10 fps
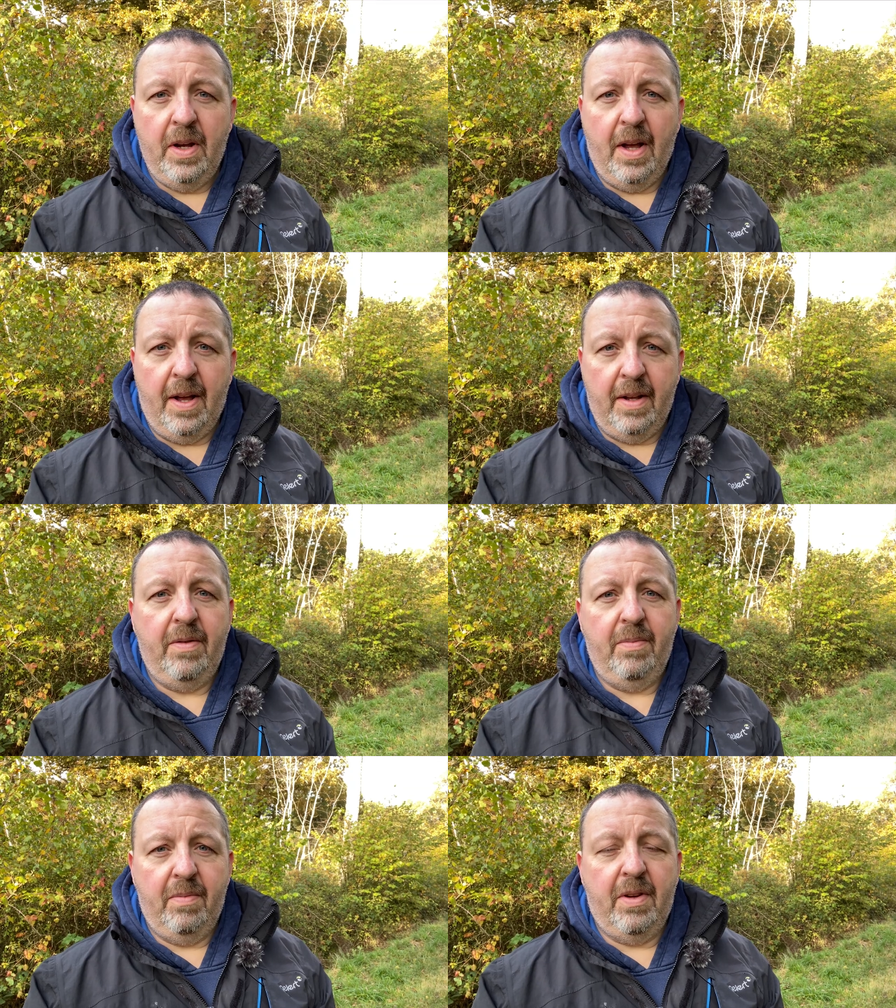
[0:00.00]
uh,
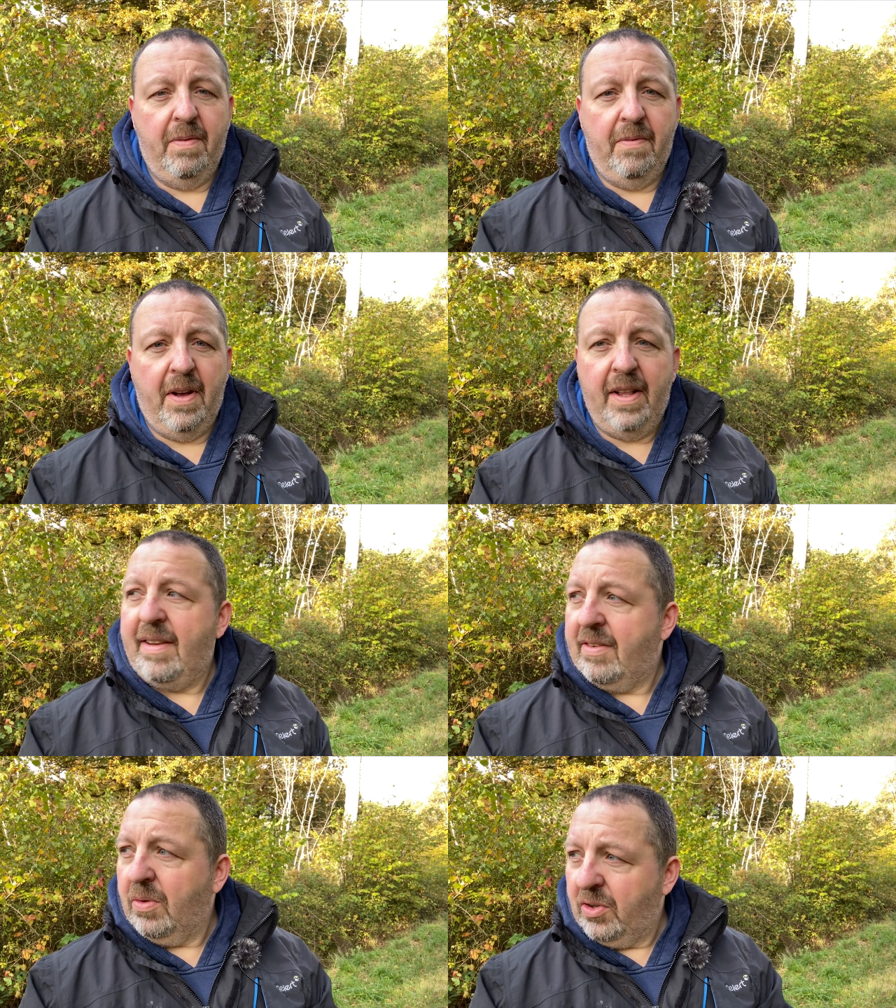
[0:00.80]
convert
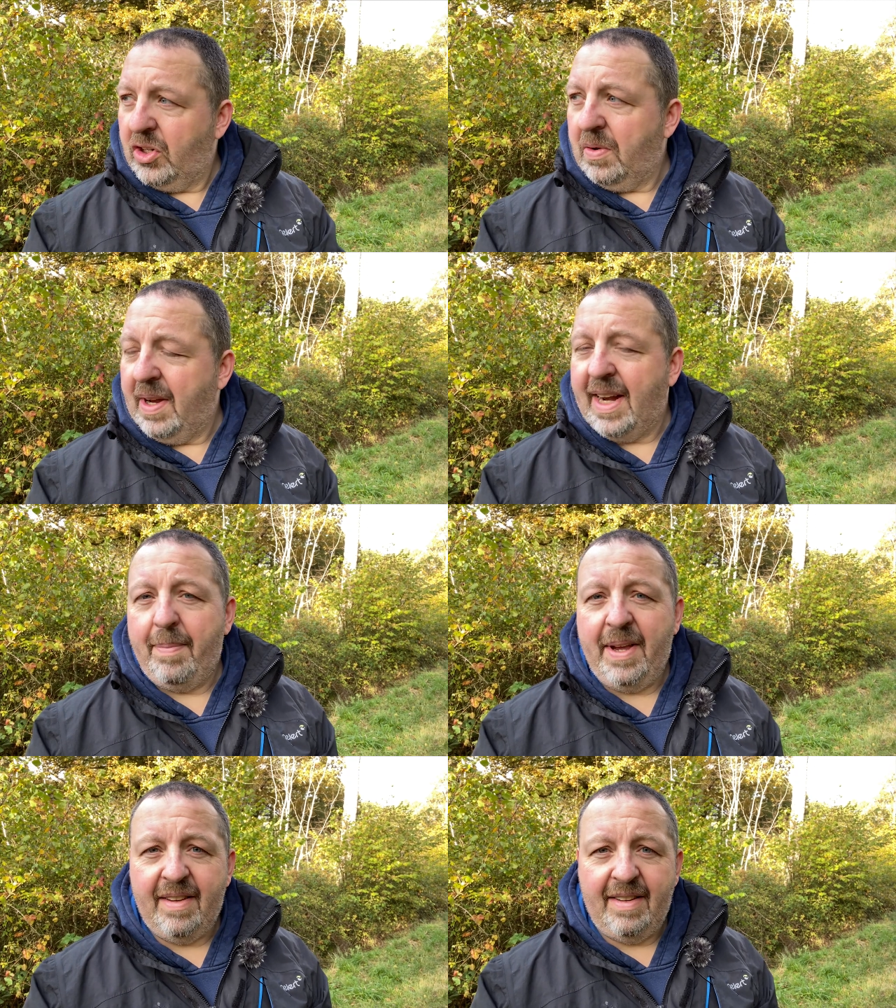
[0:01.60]
this or shoot in
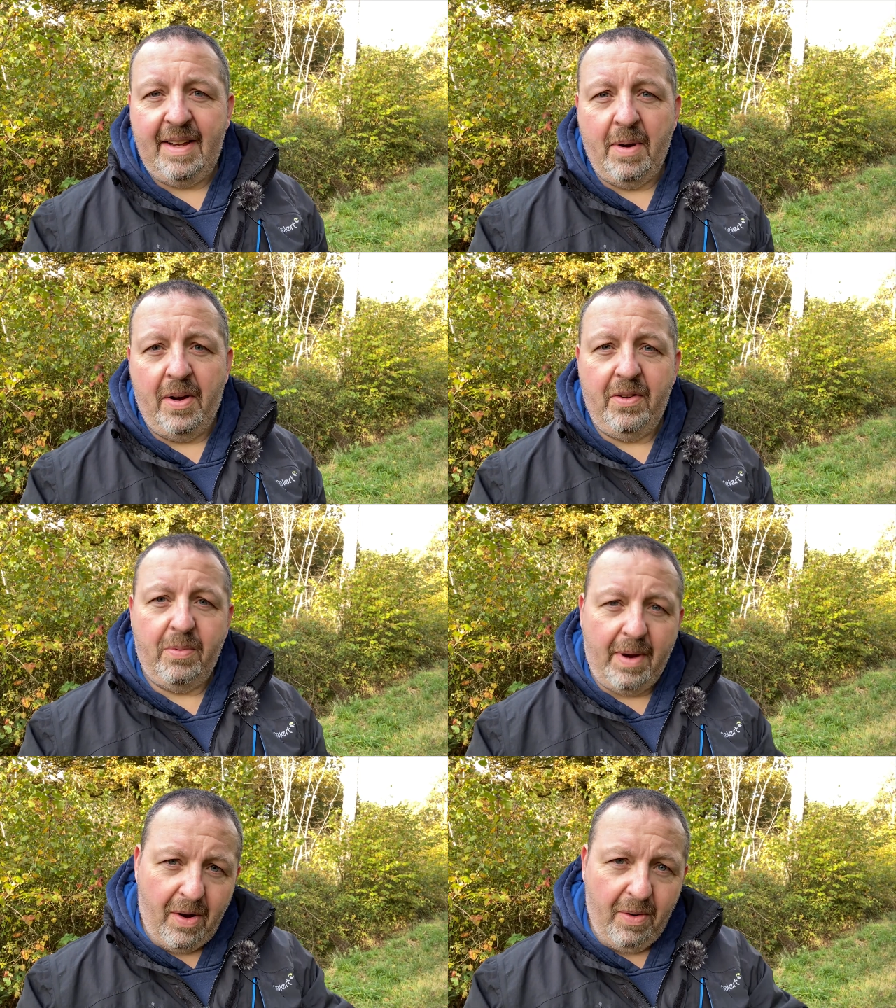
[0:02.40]
APS-C mode as
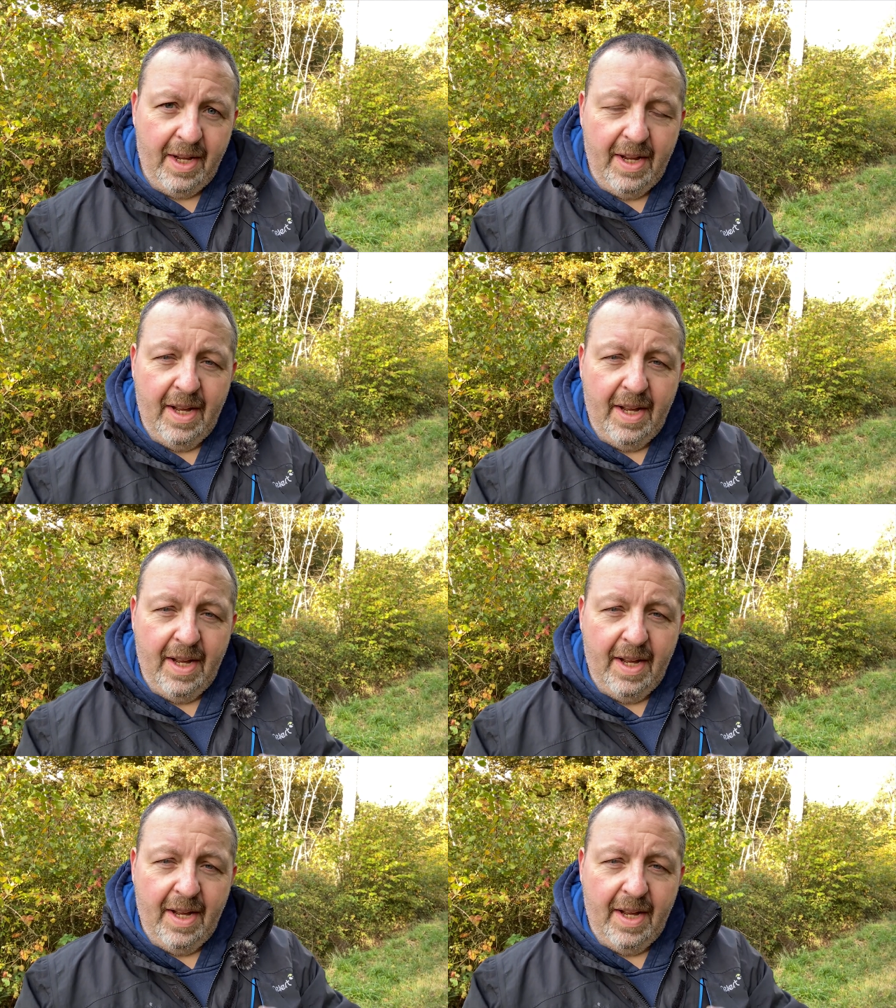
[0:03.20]
well